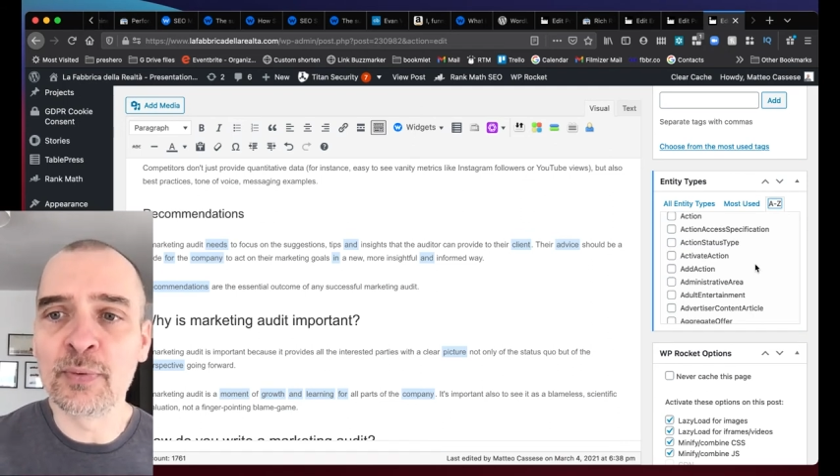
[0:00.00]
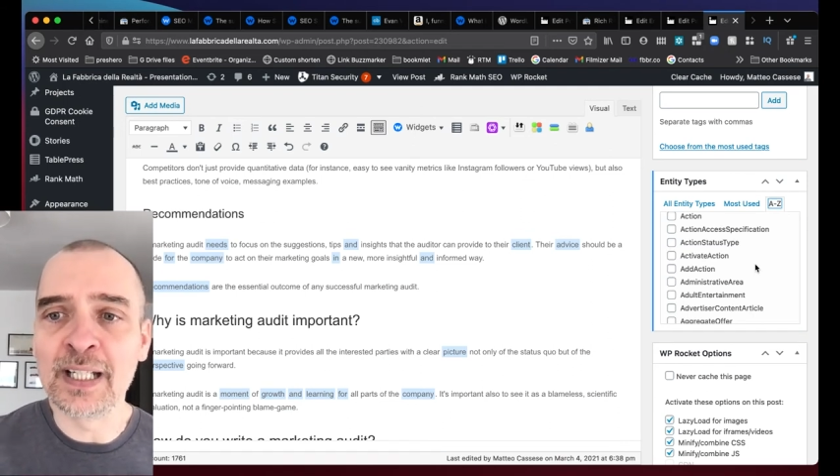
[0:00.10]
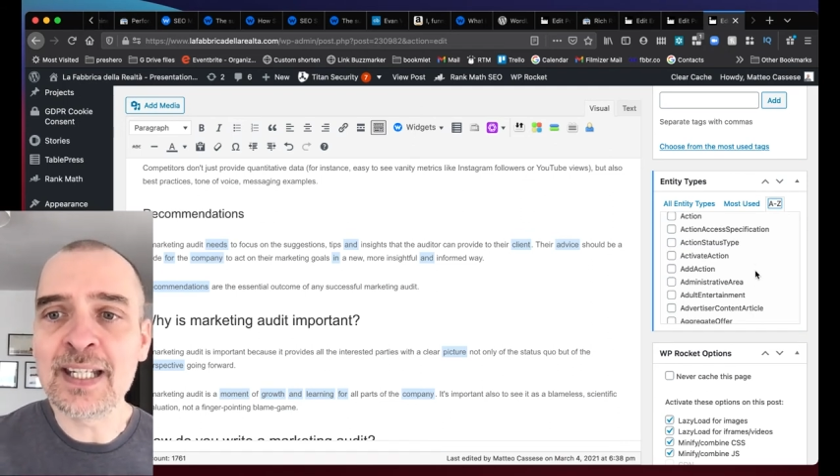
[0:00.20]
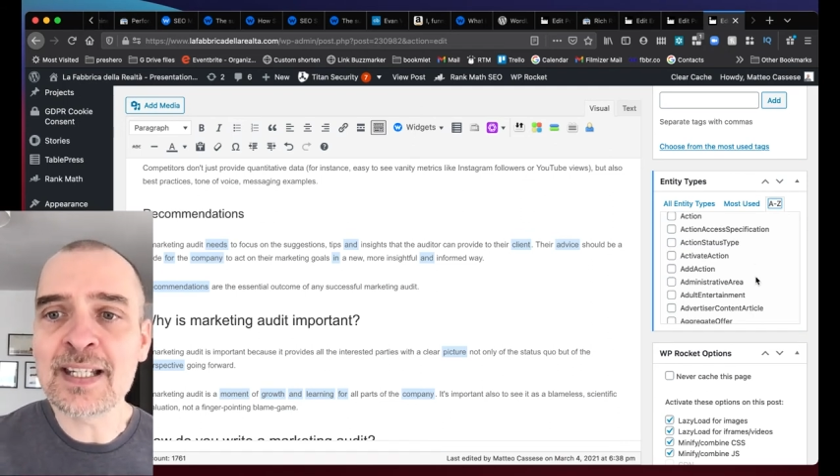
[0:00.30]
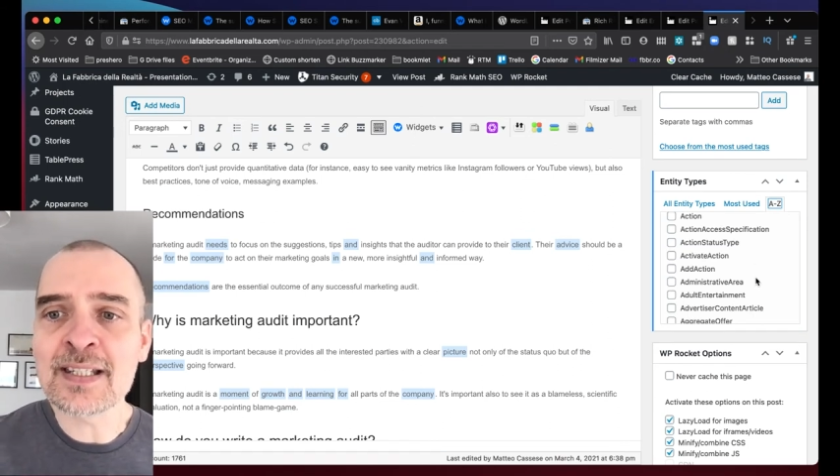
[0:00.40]

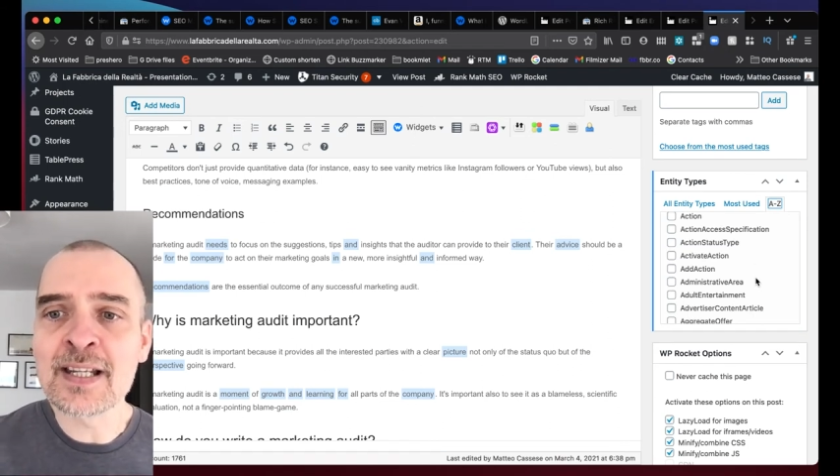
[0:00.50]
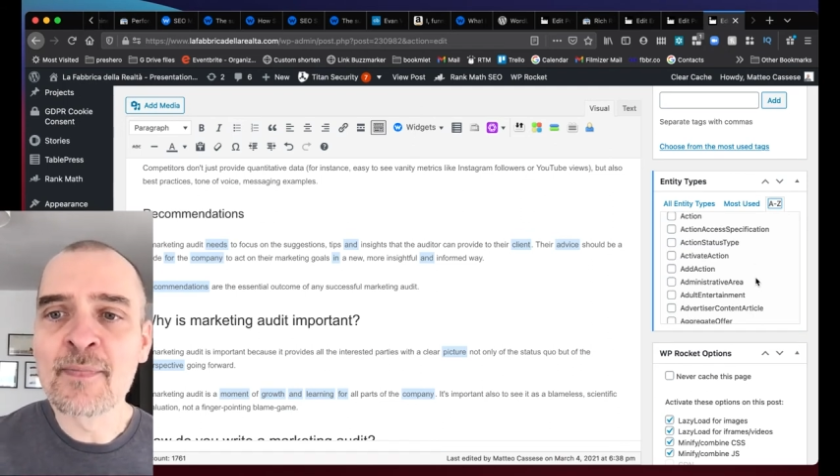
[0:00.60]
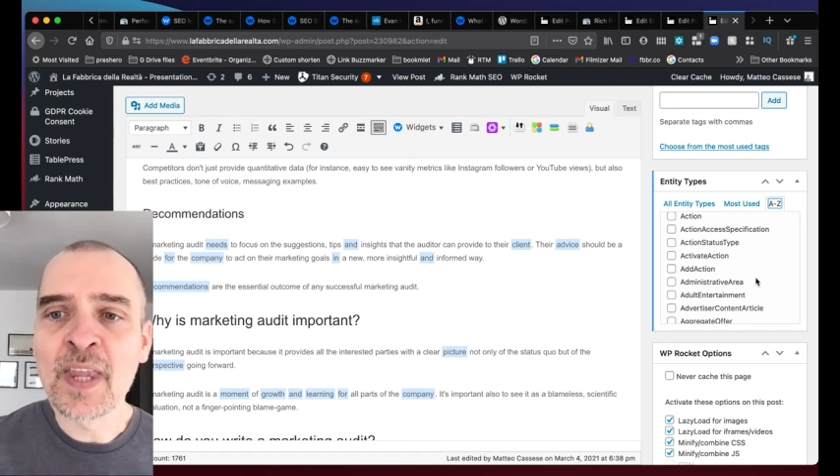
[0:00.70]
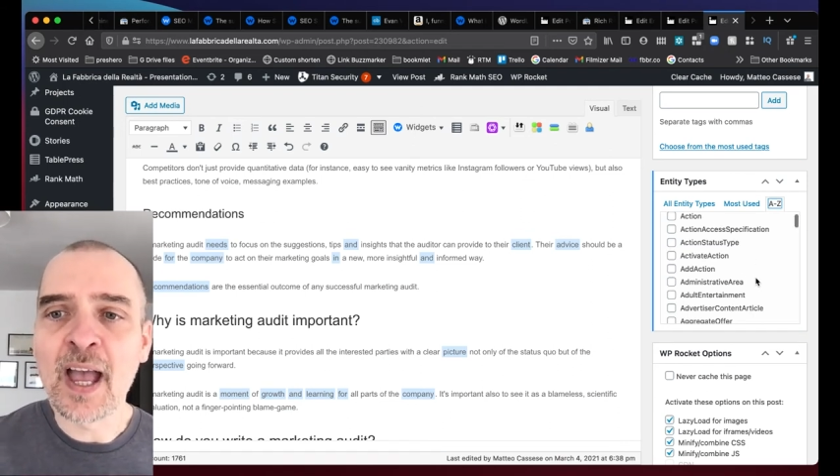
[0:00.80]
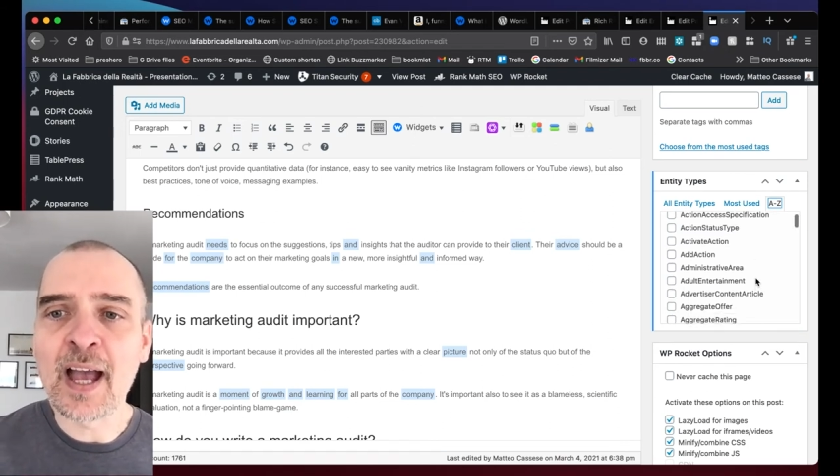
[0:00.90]
release,
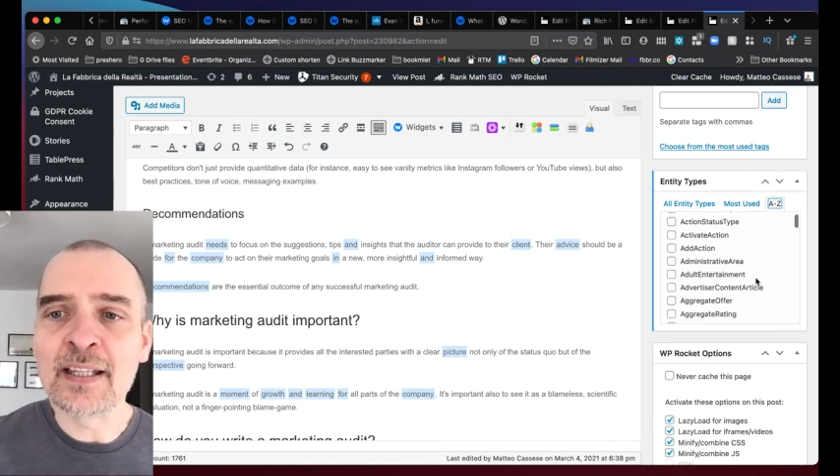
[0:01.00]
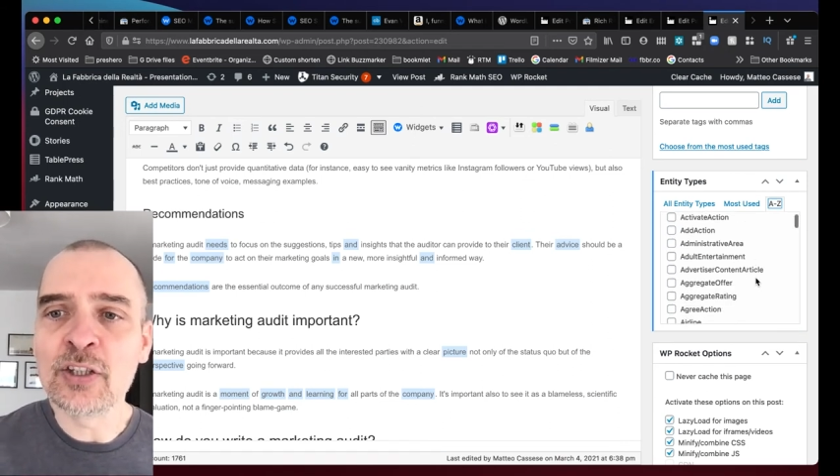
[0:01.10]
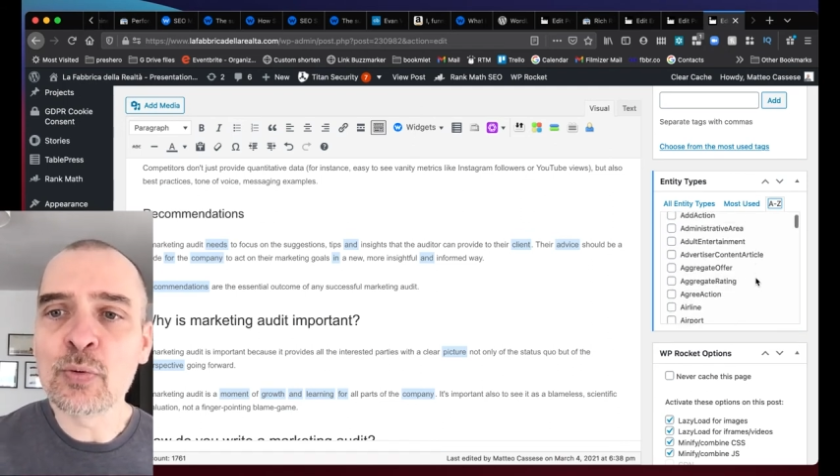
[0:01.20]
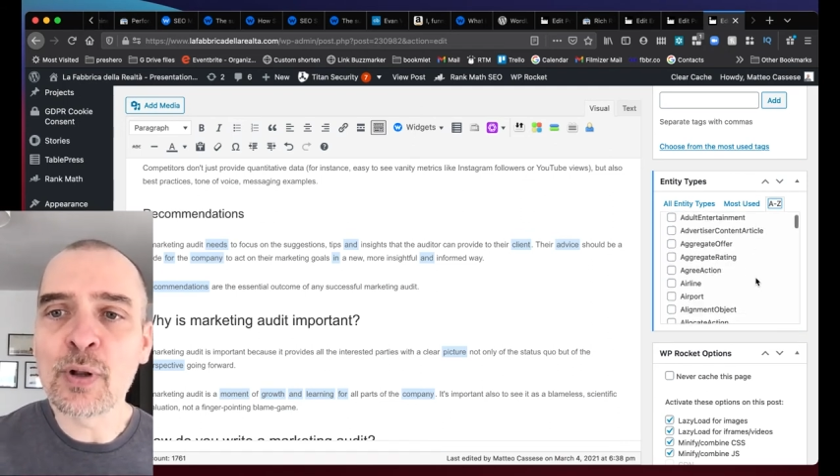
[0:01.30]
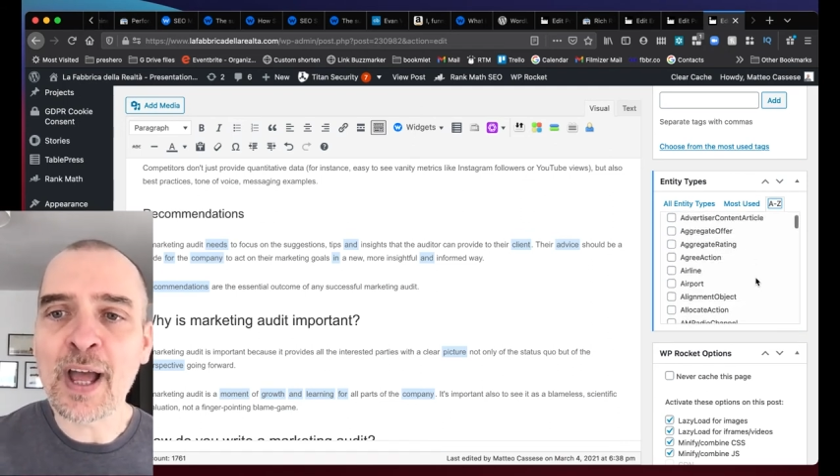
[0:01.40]
and
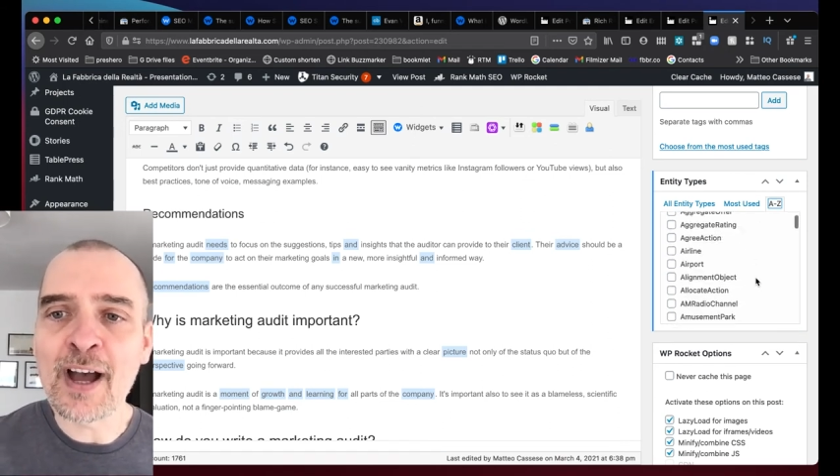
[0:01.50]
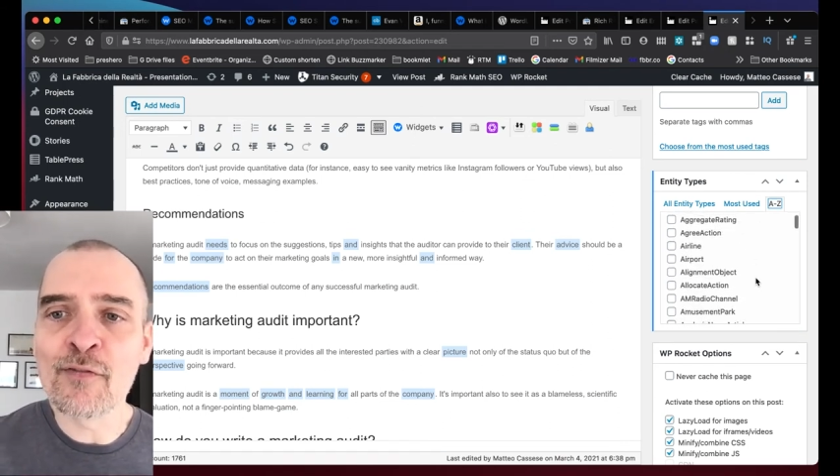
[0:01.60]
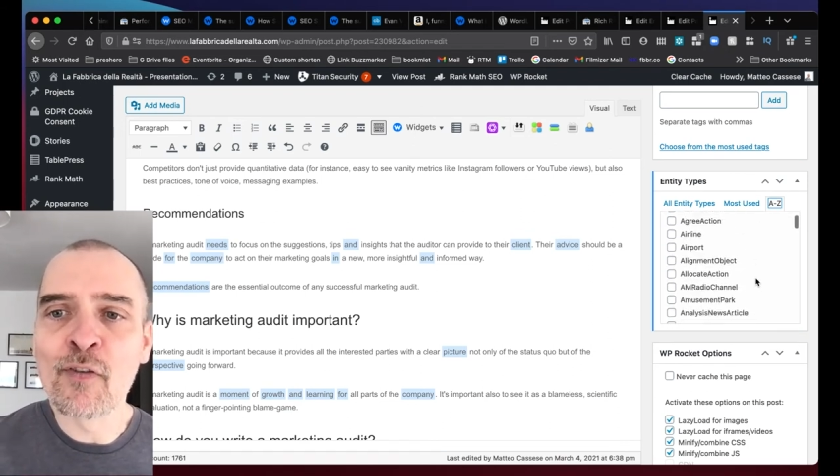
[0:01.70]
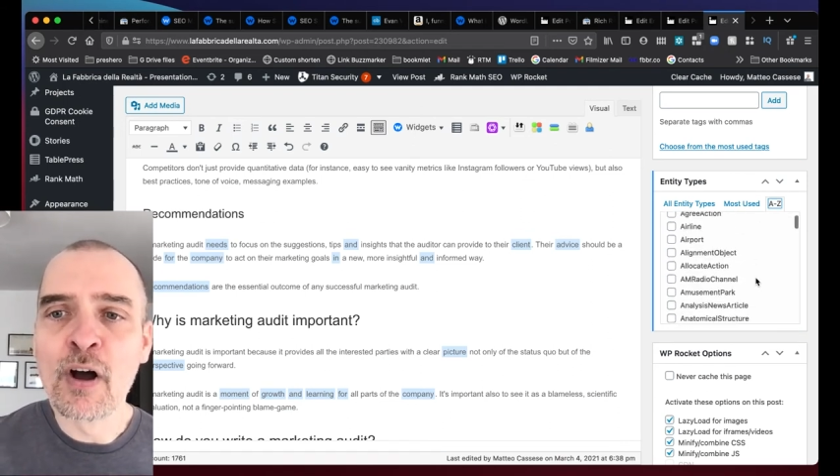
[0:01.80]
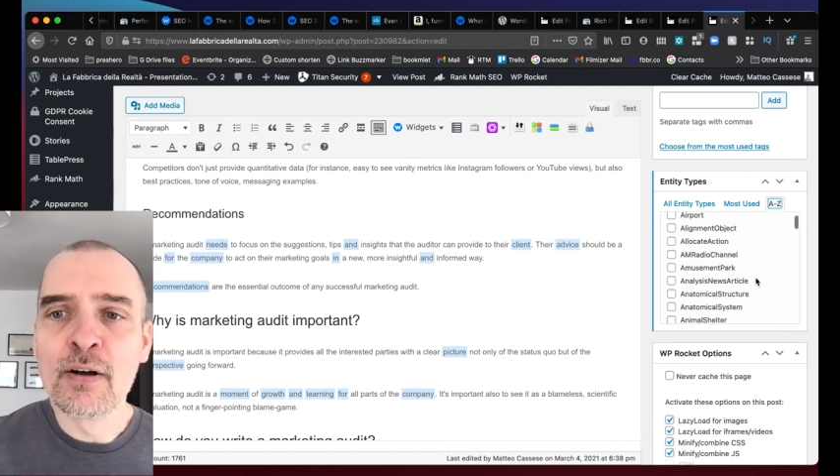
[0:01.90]
you will have